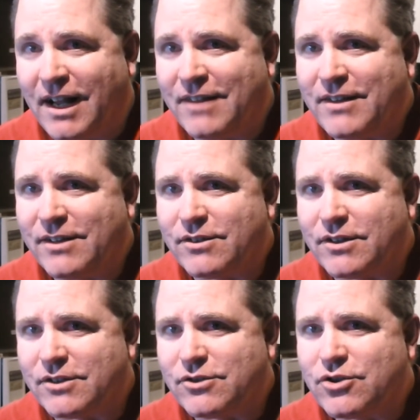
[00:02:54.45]
and then
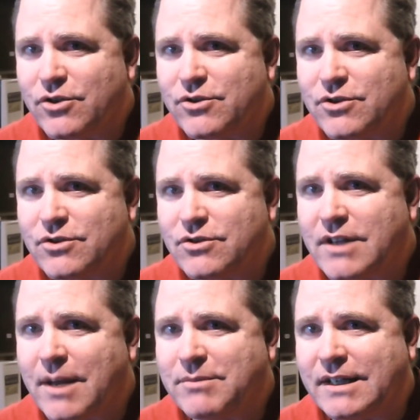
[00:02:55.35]
the church
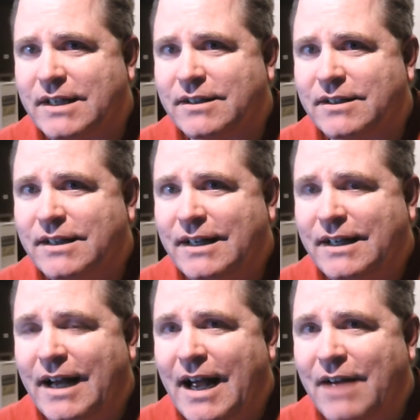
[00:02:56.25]
stepped in,
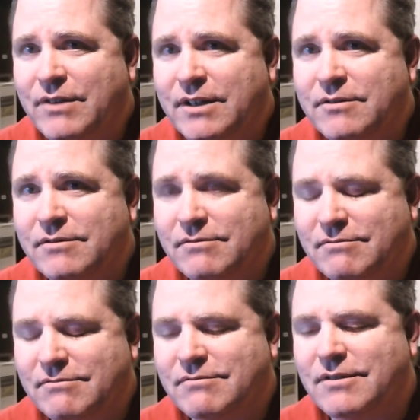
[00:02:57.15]
having
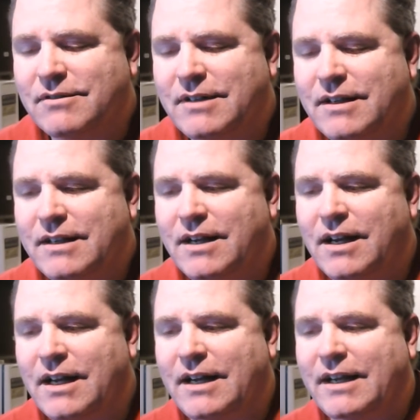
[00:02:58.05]

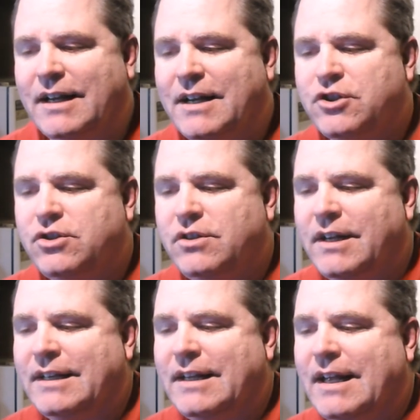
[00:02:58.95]
uh, a,
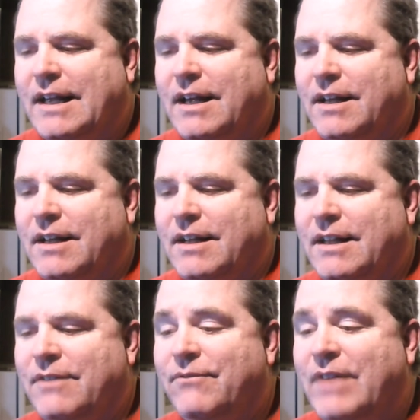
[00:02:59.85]

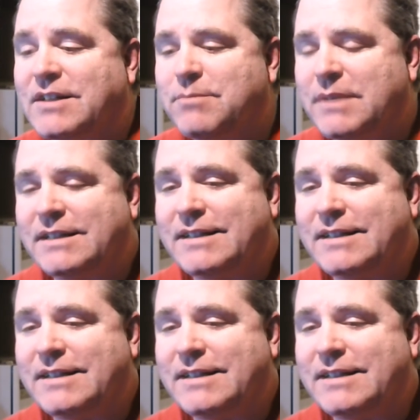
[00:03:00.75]
an investment